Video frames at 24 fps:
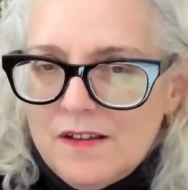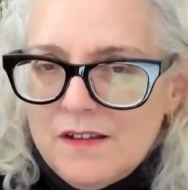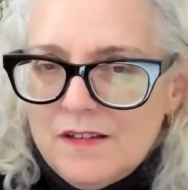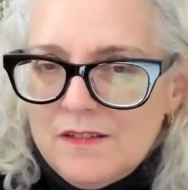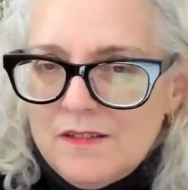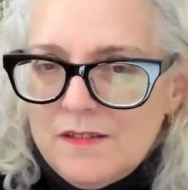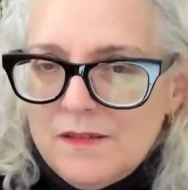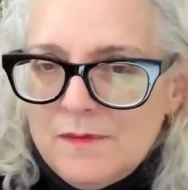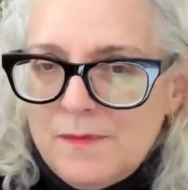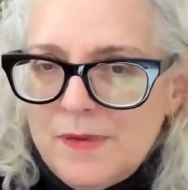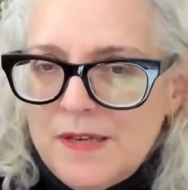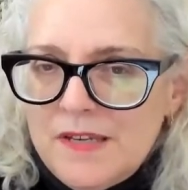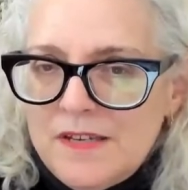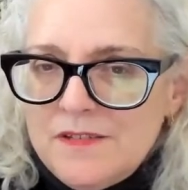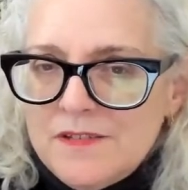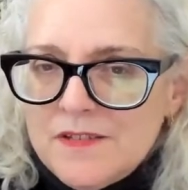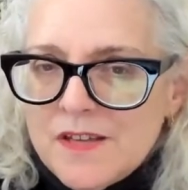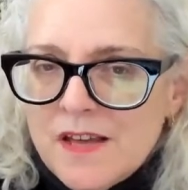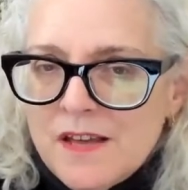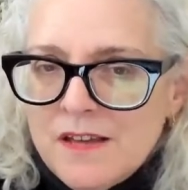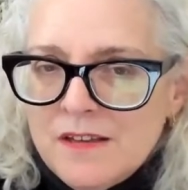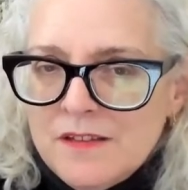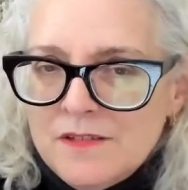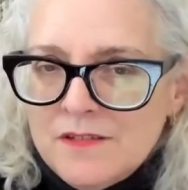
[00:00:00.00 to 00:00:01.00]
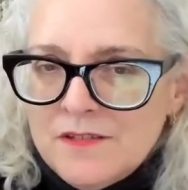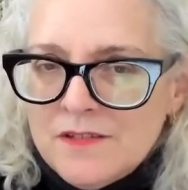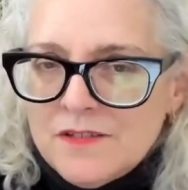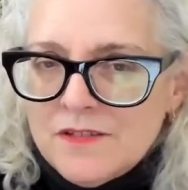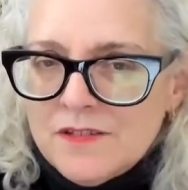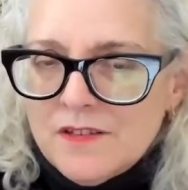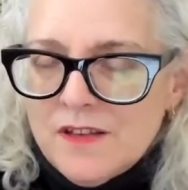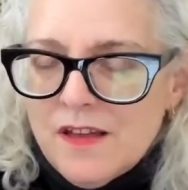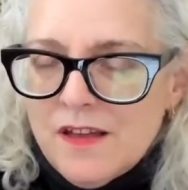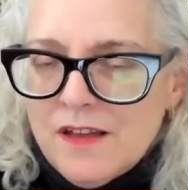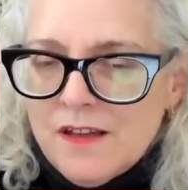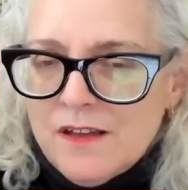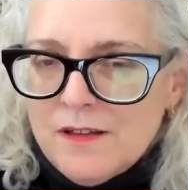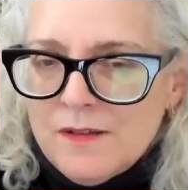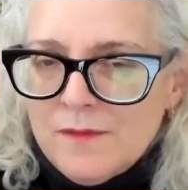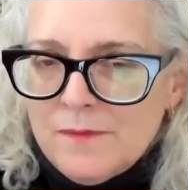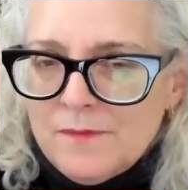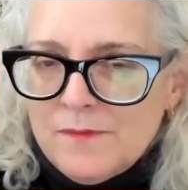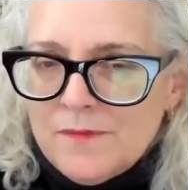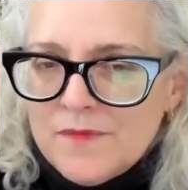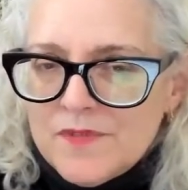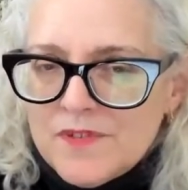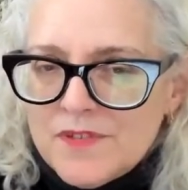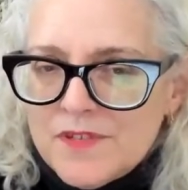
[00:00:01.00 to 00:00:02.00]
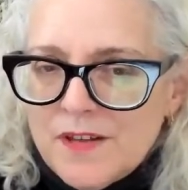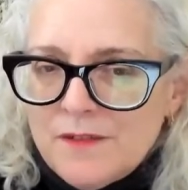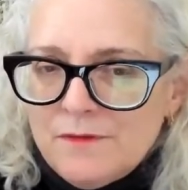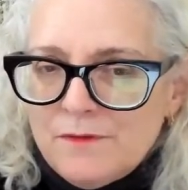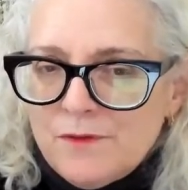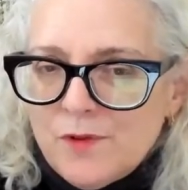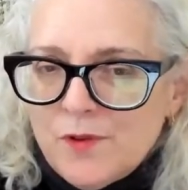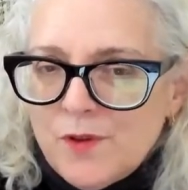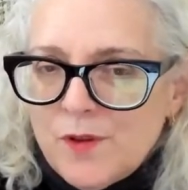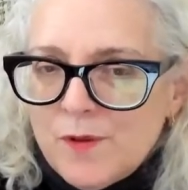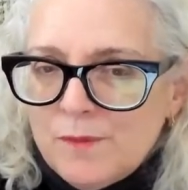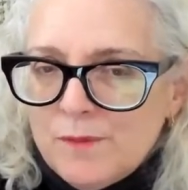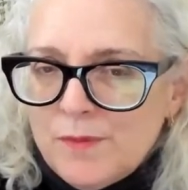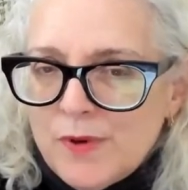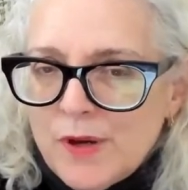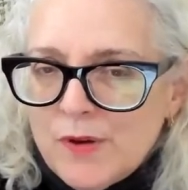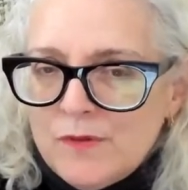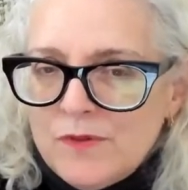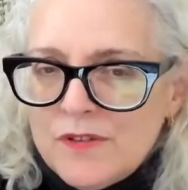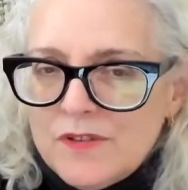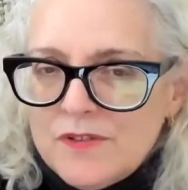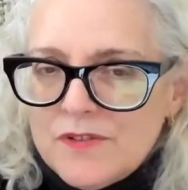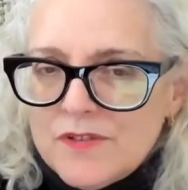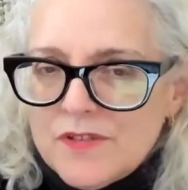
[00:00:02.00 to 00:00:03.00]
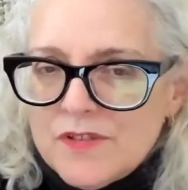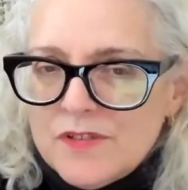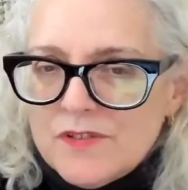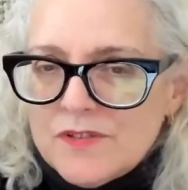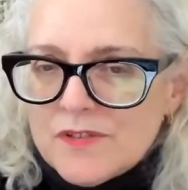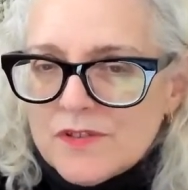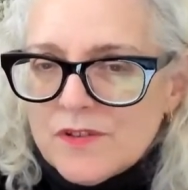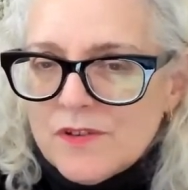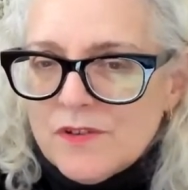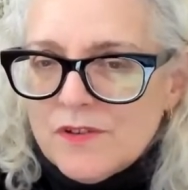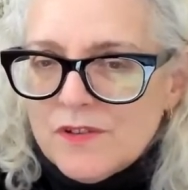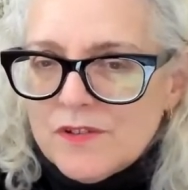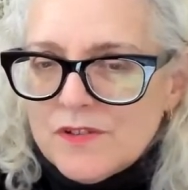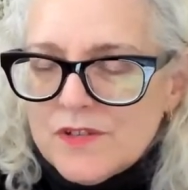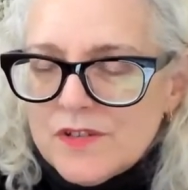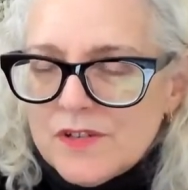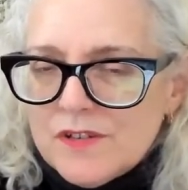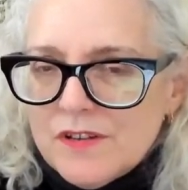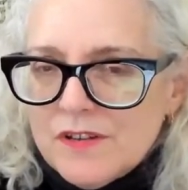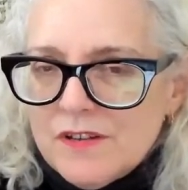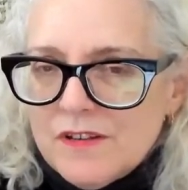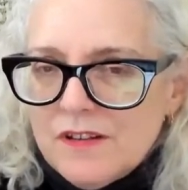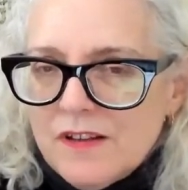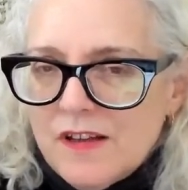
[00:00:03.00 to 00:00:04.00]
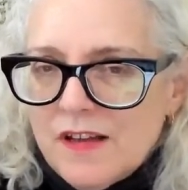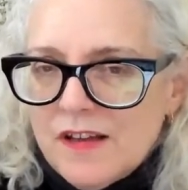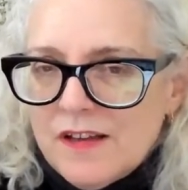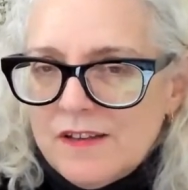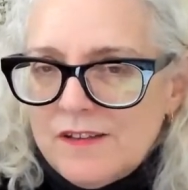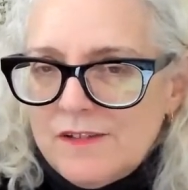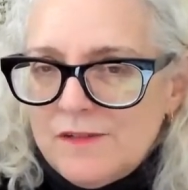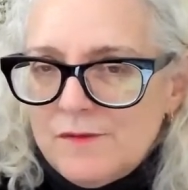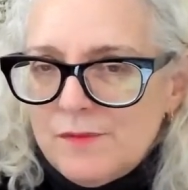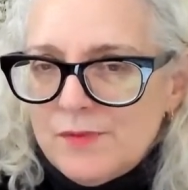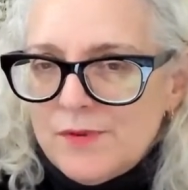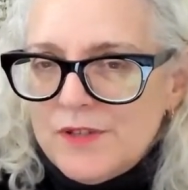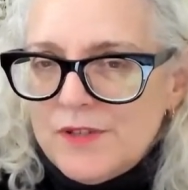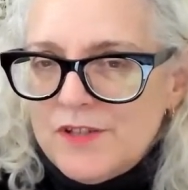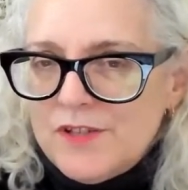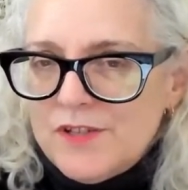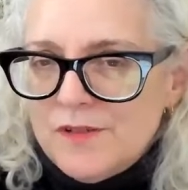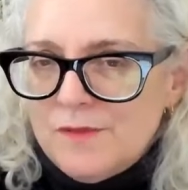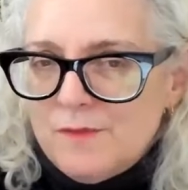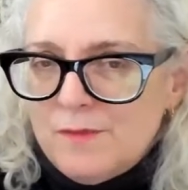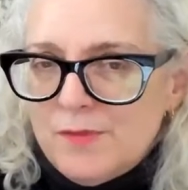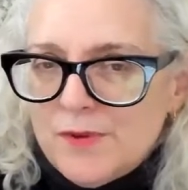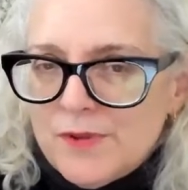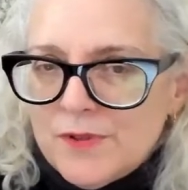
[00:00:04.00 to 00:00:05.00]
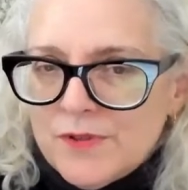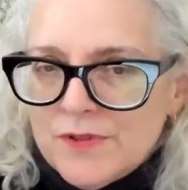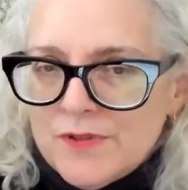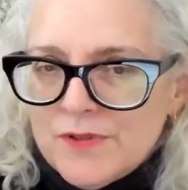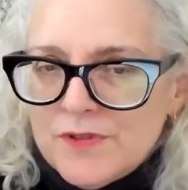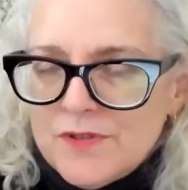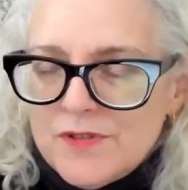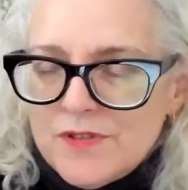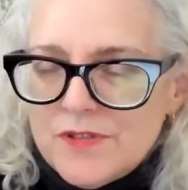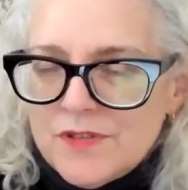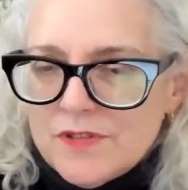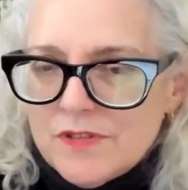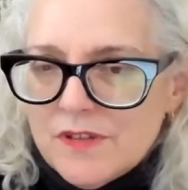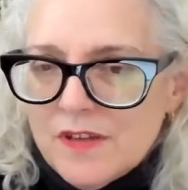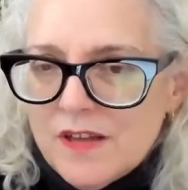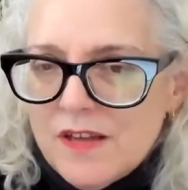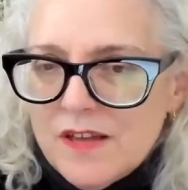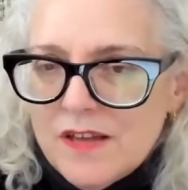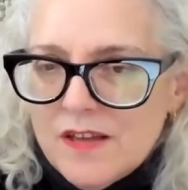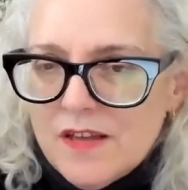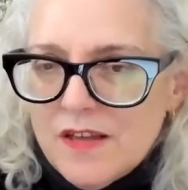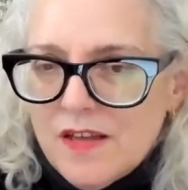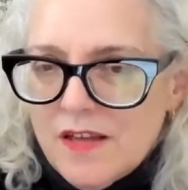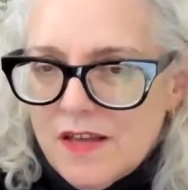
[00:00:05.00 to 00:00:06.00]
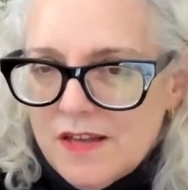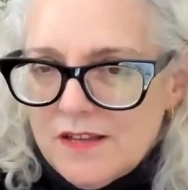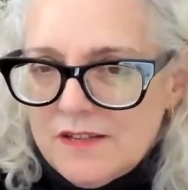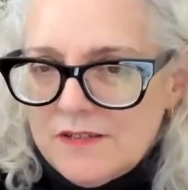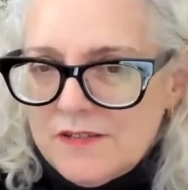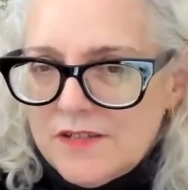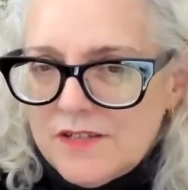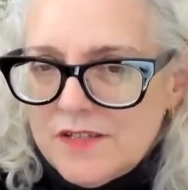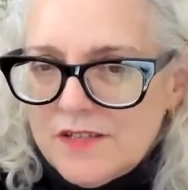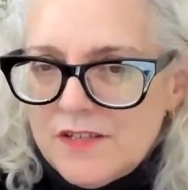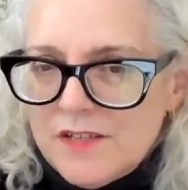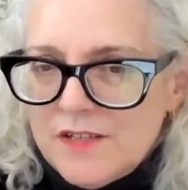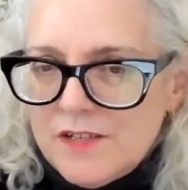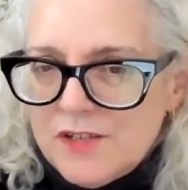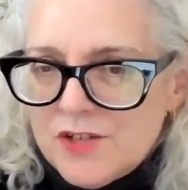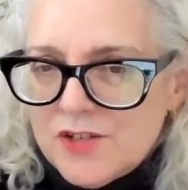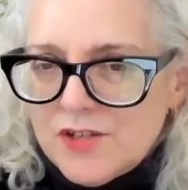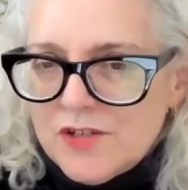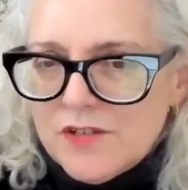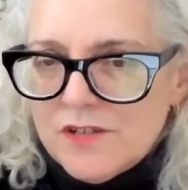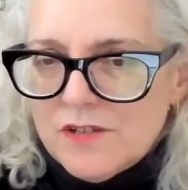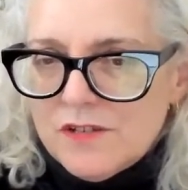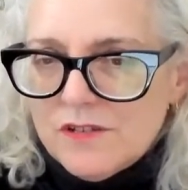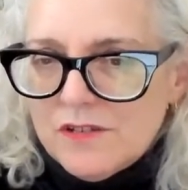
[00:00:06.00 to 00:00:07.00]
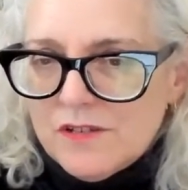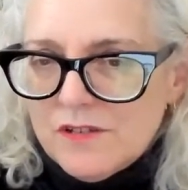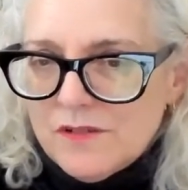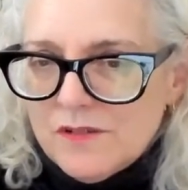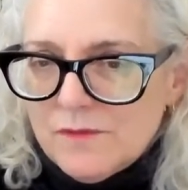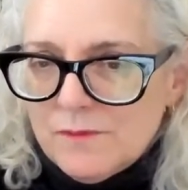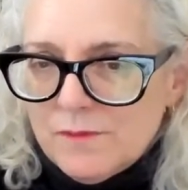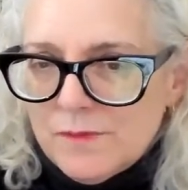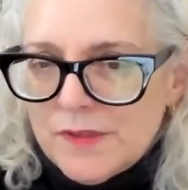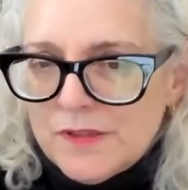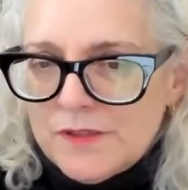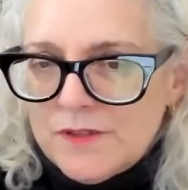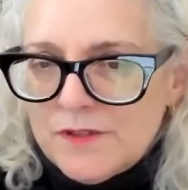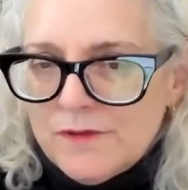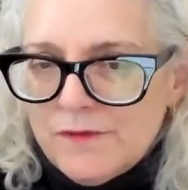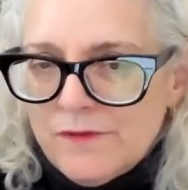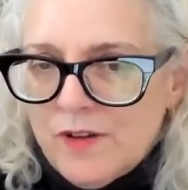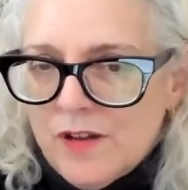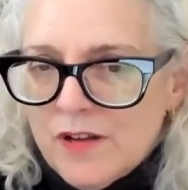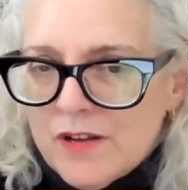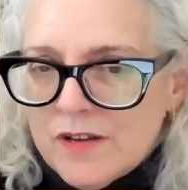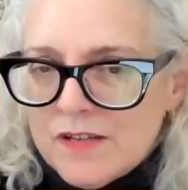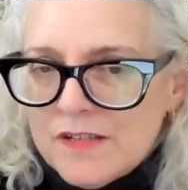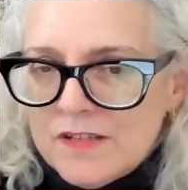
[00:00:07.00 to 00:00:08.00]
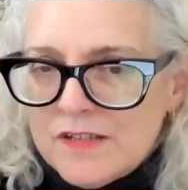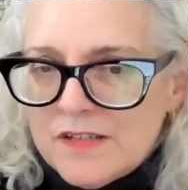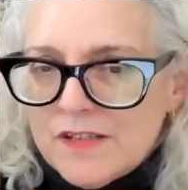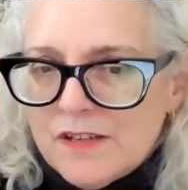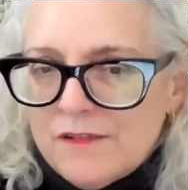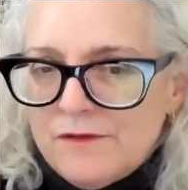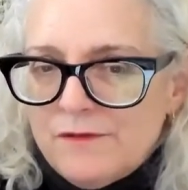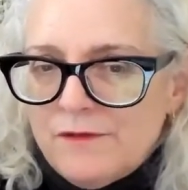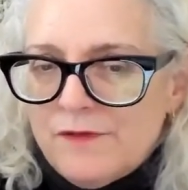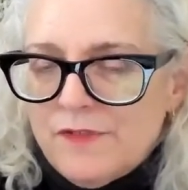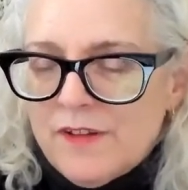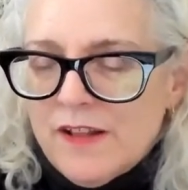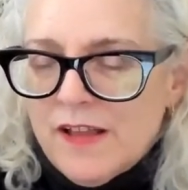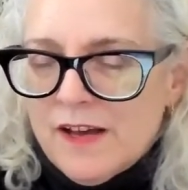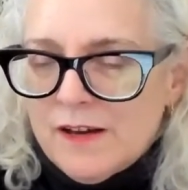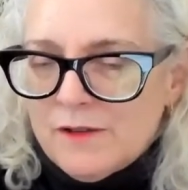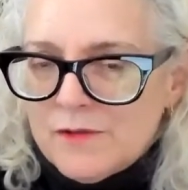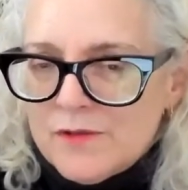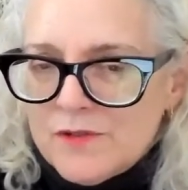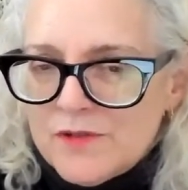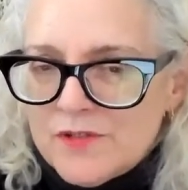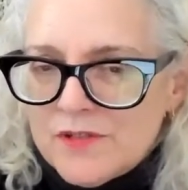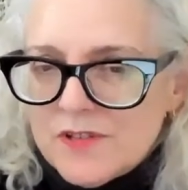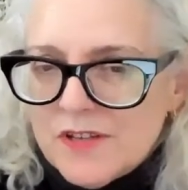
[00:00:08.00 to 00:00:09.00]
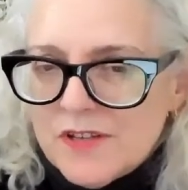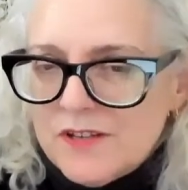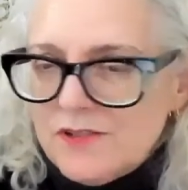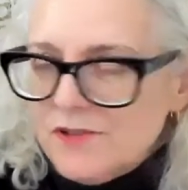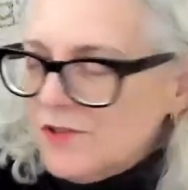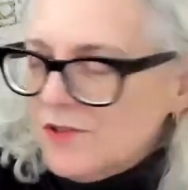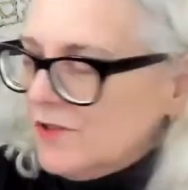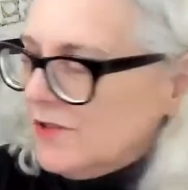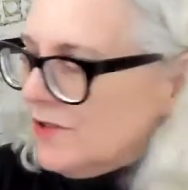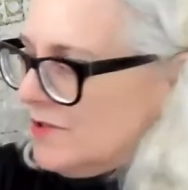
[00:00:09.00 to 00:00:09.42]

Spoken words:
The piece has several components. It's got hand-printed birds and stitched butterflies and flowers, as you can